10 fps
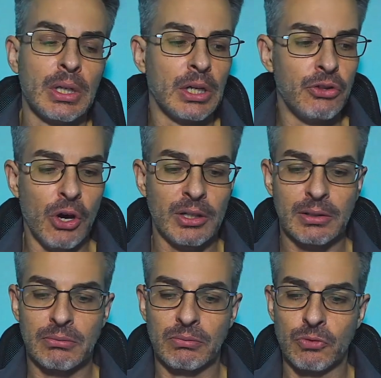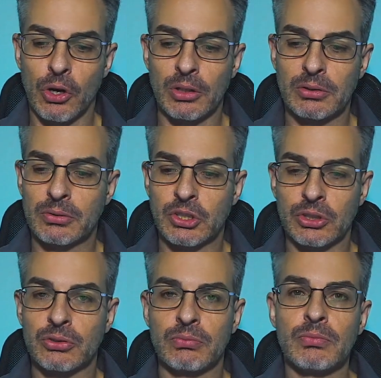not
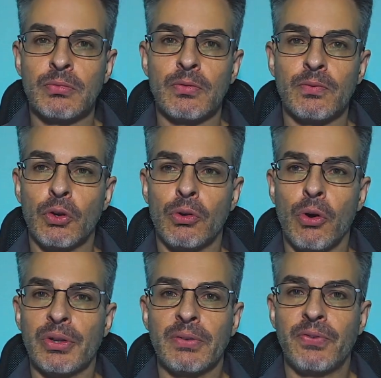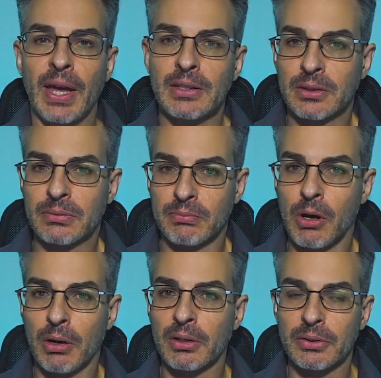just OnlyFans
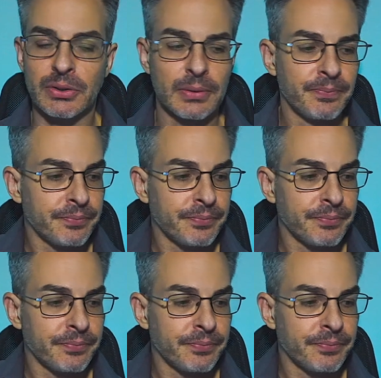models.